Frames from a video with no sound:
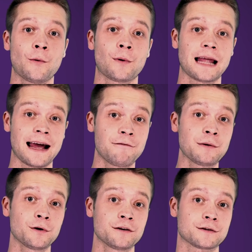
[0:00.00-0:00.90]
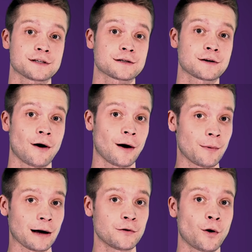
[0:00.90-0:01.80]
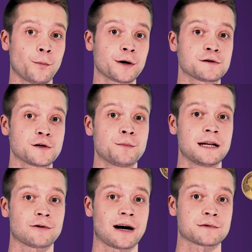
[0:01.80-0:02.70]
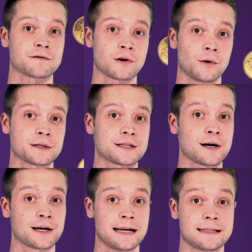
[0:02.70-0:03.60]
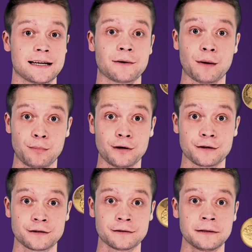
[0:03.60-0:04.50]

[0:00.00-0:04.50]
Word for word: Well, every one of us has got about 0.2 milligrams of gold circulating in our blood.